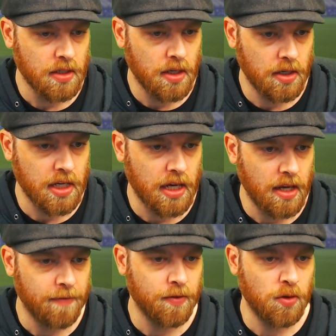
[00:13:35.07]
Okay,
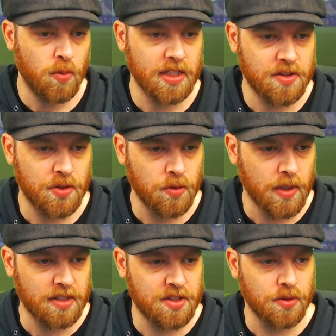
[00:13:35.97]
a
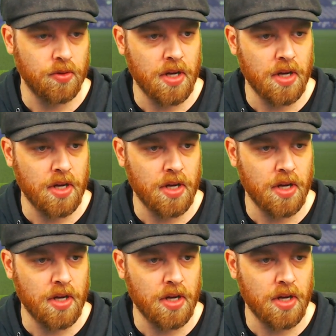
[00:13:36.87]
4-1-2-1-2